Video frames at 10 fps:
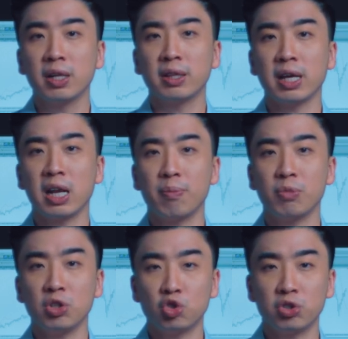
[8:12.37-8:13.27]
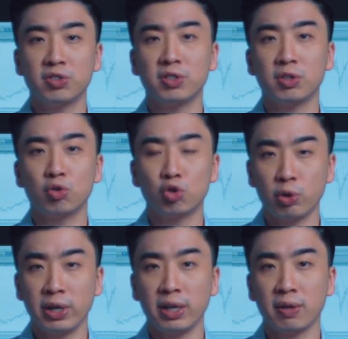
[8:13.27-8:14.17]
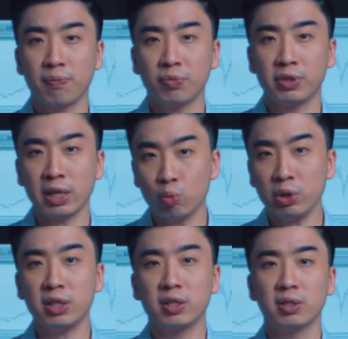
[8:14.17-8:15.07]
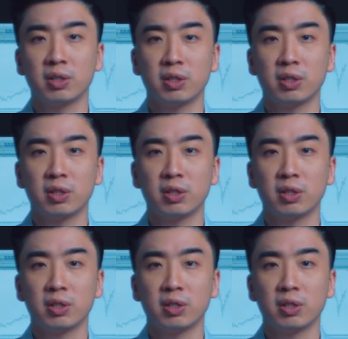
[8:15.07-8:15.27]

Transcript: that I'm interested to trade that week.